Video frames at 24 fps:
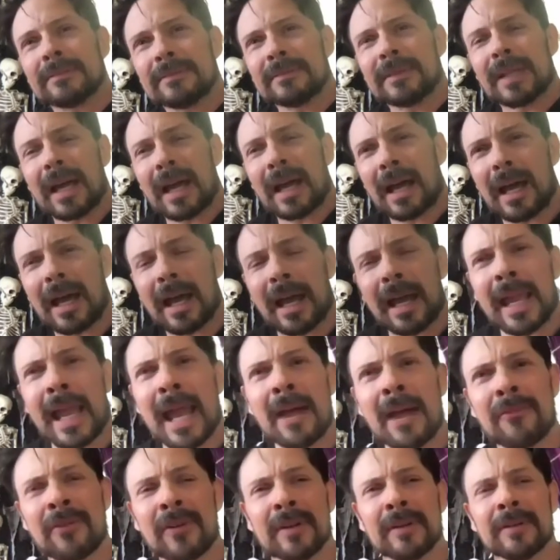I
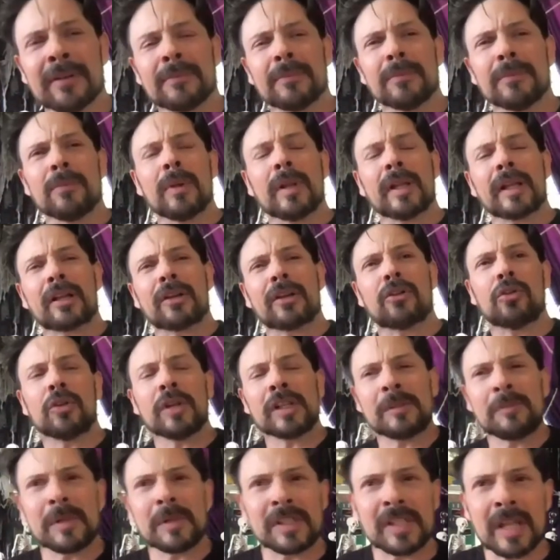have a
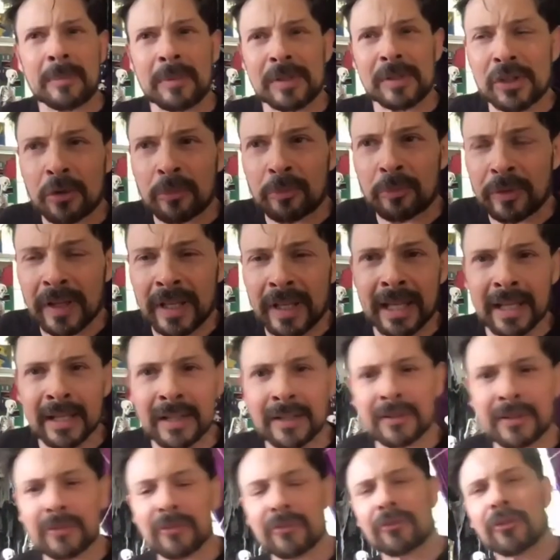Christmas episode
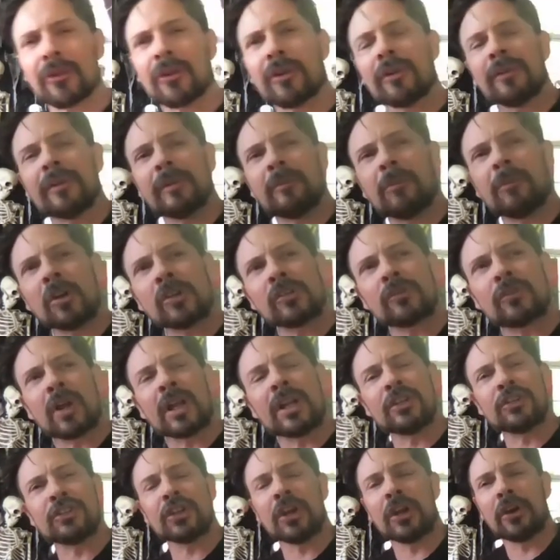planned for the Mars
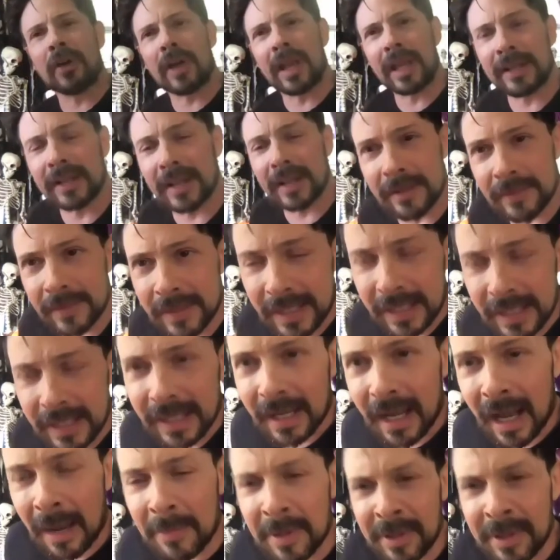Variety Show, and
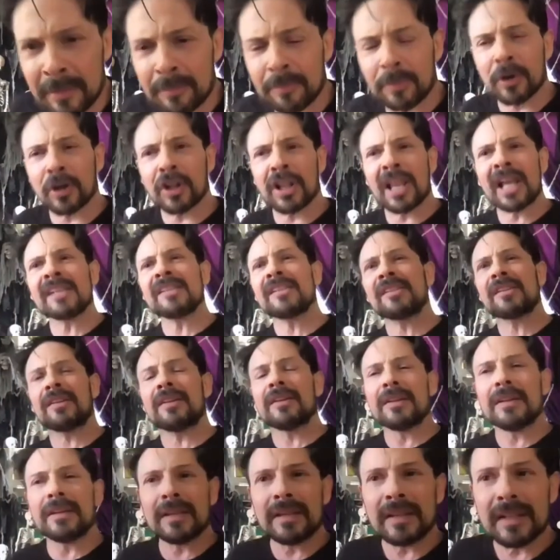I'm in the burlesque
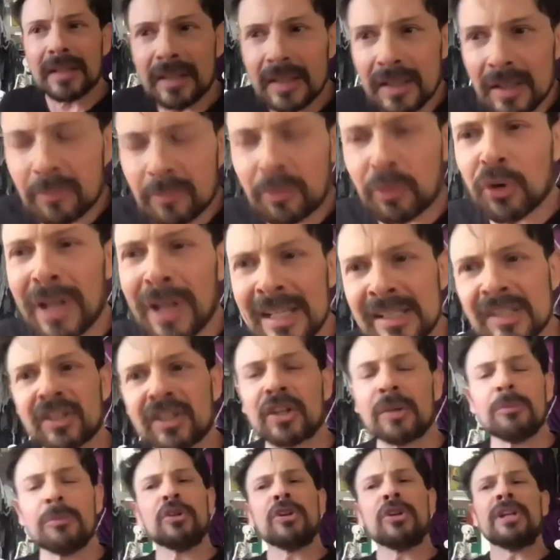
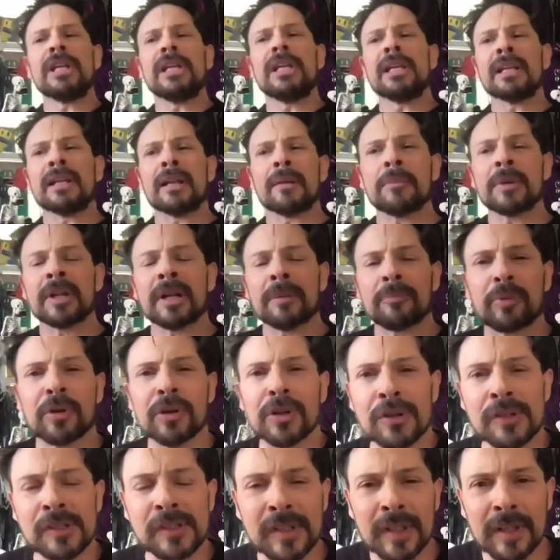community, and I'm going to
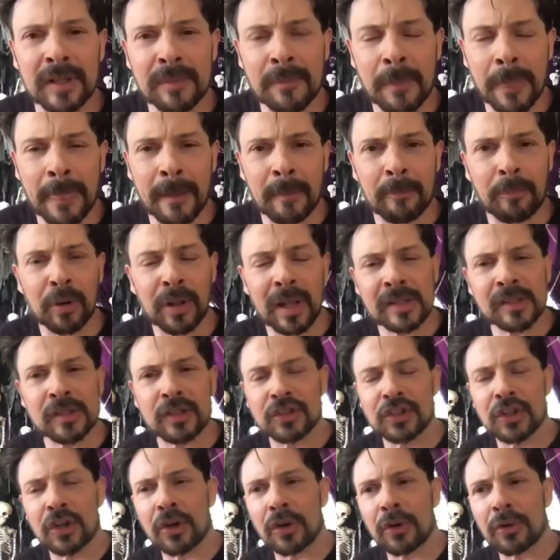produce a burlesque
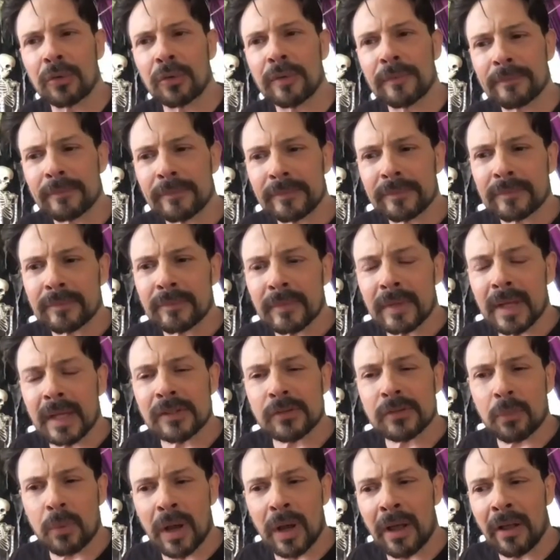show as
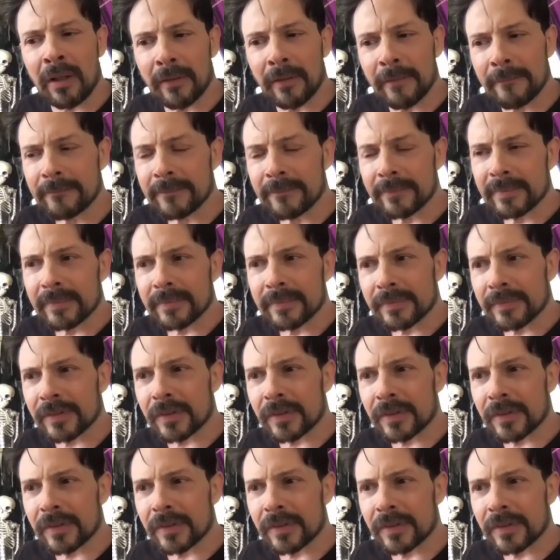well. So